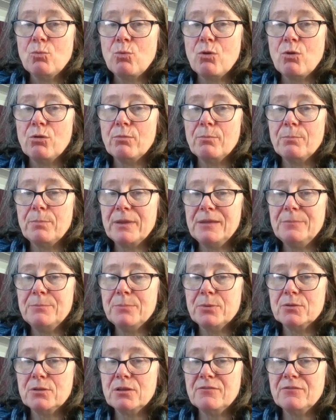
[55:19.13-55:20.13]
what
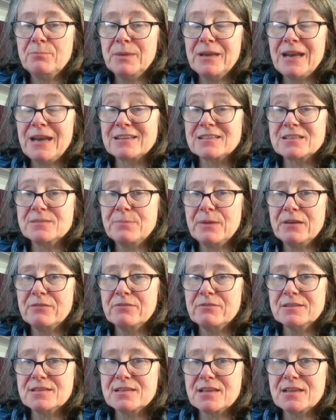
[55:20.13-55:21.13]
people have been
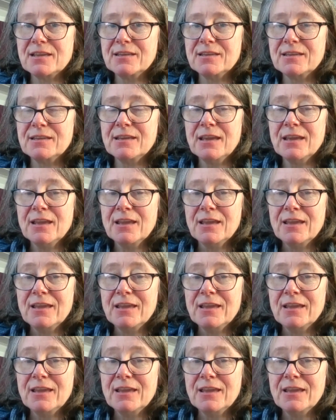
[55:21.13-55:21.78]
experiencing